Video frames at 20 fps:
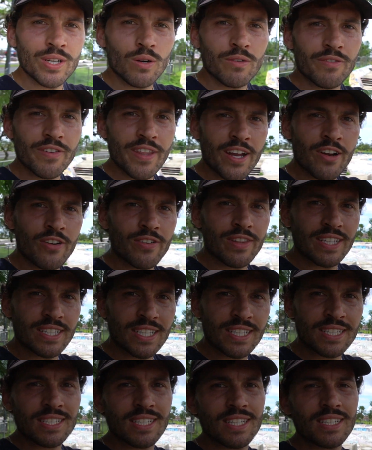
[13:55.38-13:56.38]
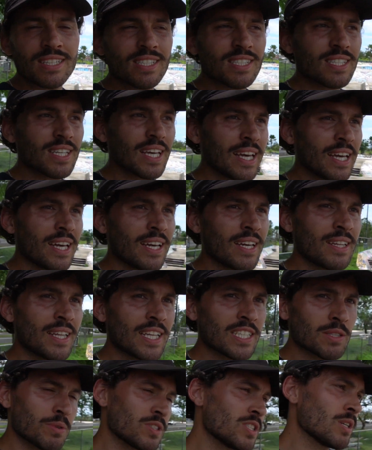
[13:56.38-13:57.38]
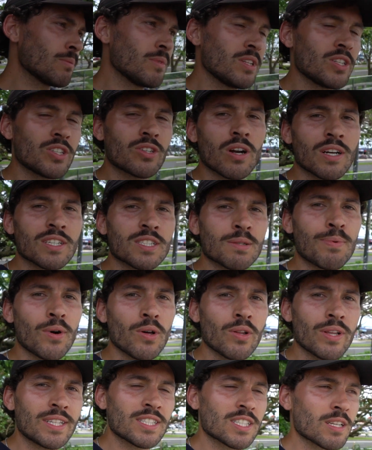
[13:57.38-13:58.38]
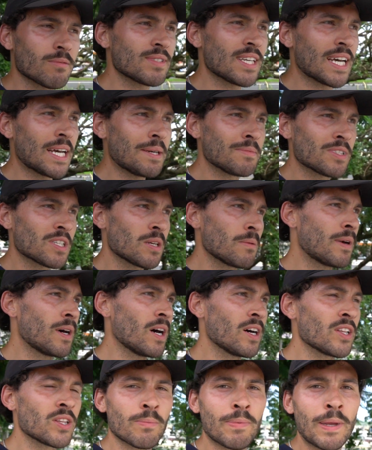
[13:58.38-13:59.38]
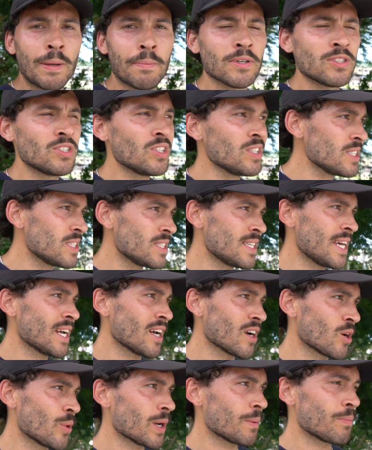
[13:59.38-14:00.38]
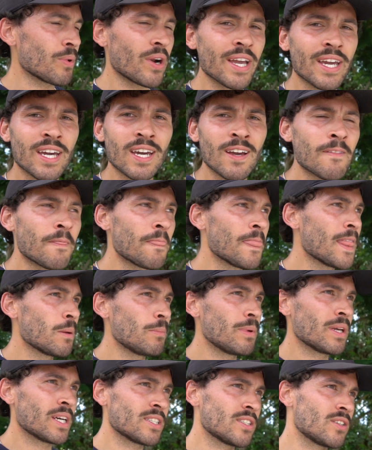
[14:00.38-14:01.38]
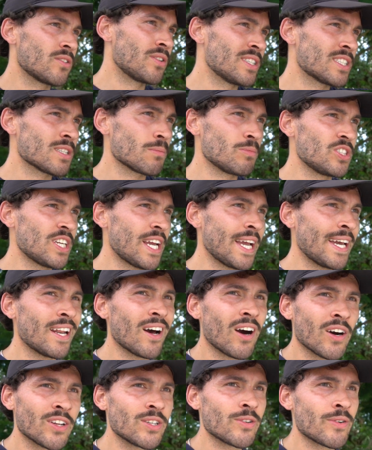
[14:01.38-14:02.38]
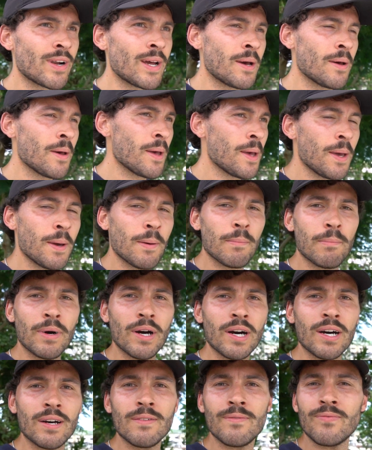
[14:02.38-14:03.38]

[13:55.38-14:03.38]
over there in the distance, and that's where some of the trucks pull in sometimes, some other people, just to take a quick break, because there is some shade under it. But